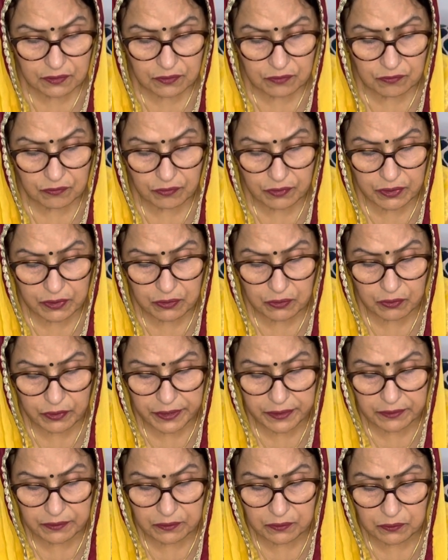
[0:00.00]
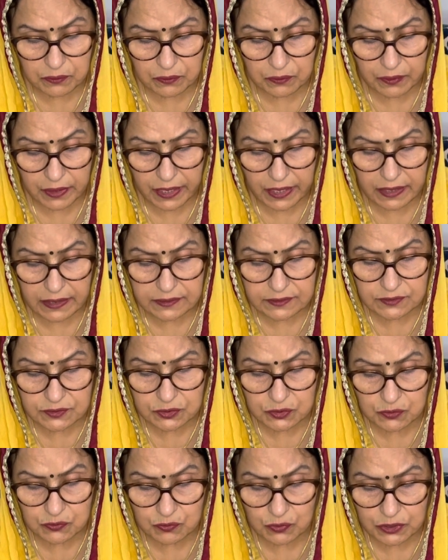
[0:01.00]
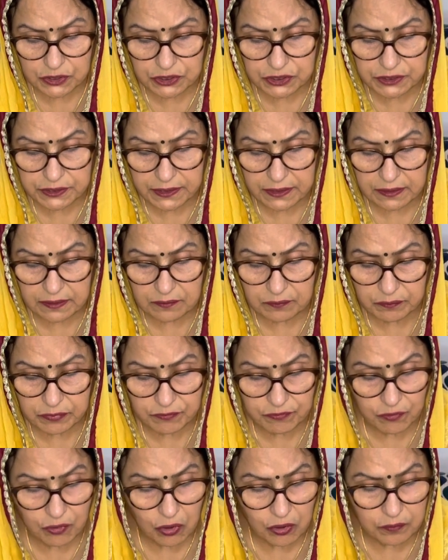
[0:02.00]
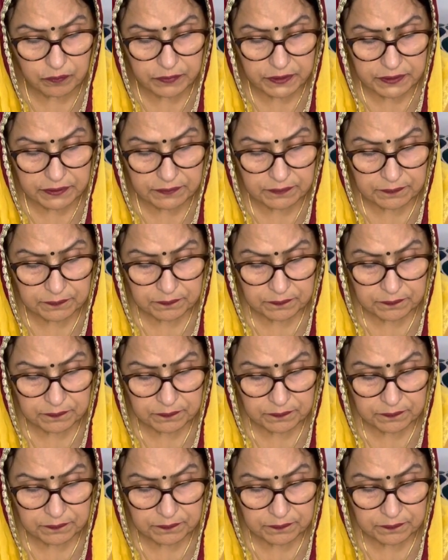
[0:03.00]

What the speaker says: What do I know as to what shall befall me?